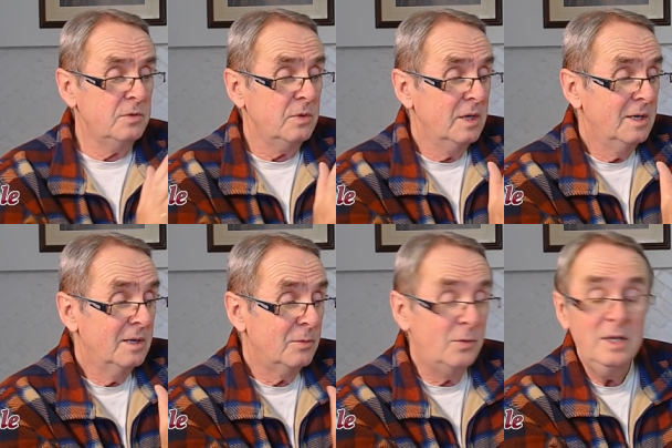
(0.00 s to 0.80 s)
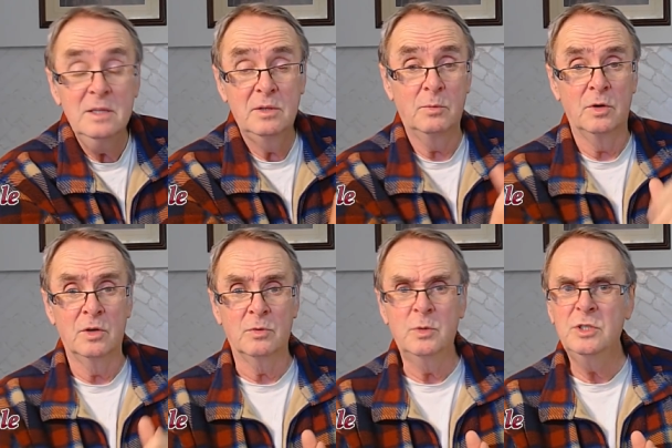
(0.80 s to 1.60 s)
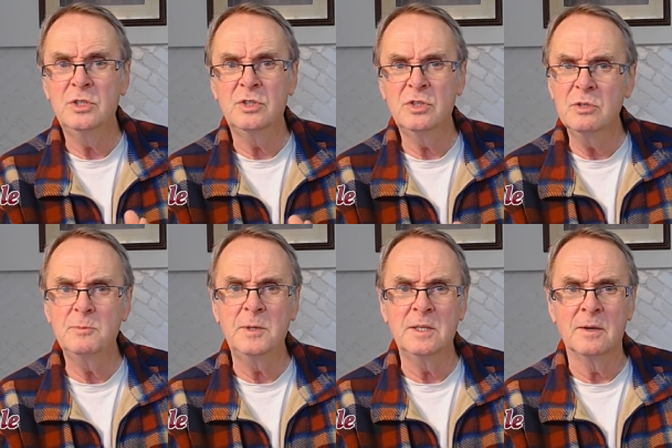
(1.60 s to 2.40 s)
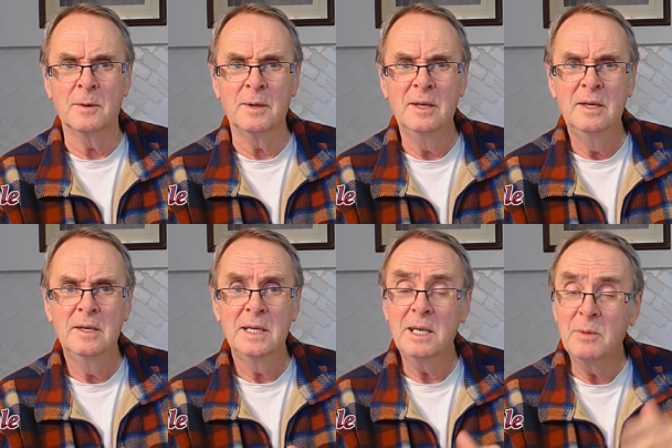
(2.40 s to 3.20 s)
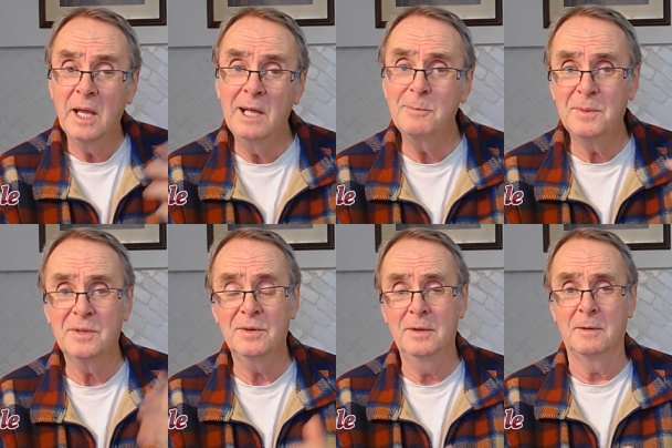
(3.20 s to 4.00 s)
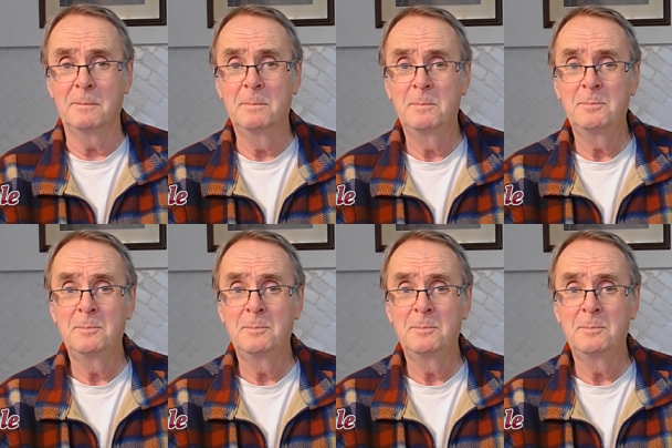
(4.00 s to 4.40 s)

if you read the Word, which you should be doing, He will help you through it.